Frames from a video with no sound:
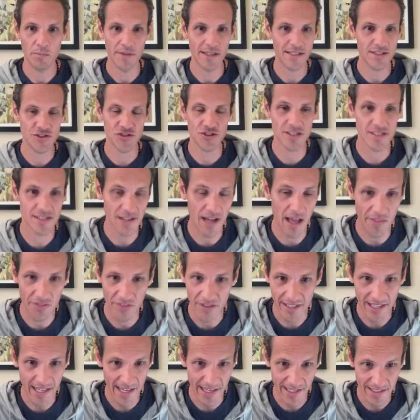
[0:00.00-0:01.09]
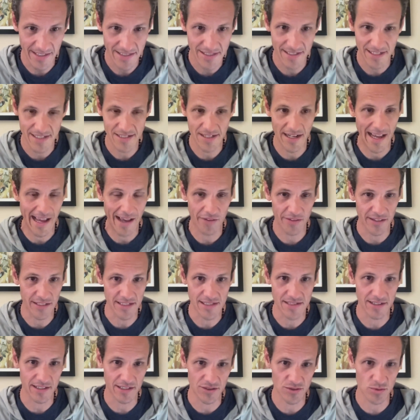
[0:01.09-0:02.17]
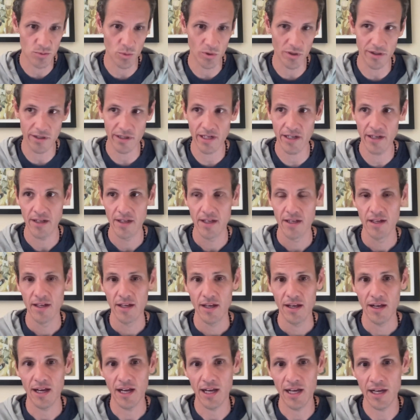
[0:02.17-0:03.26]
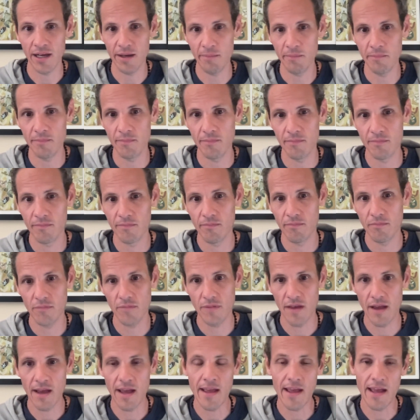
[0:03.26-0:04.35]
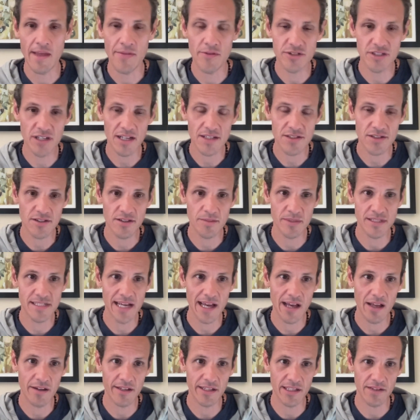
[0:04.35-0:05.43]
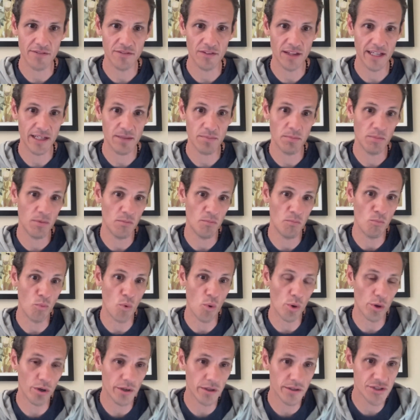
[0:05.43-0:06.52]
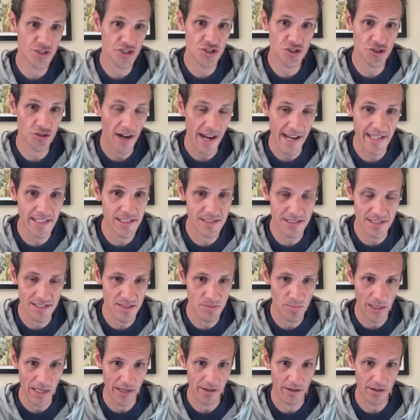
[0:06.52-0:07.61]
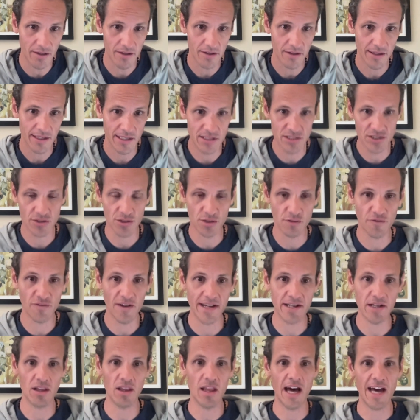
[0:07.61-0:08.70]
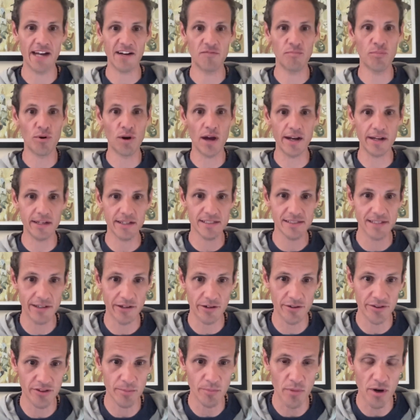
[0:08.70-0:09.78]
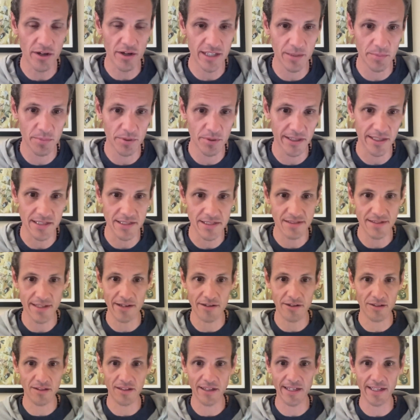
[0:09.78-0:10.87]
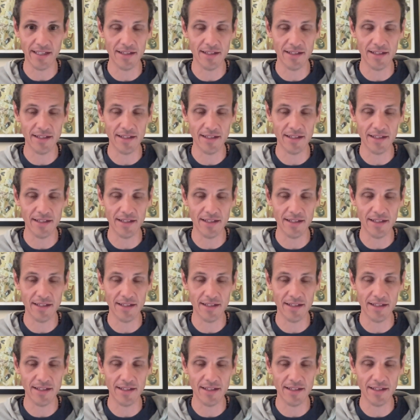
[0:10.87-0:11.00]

That's just not the case. That's not how these things work. And there's also the mentality of more strains is better. And so you find a lot of products that are in the marketplace that are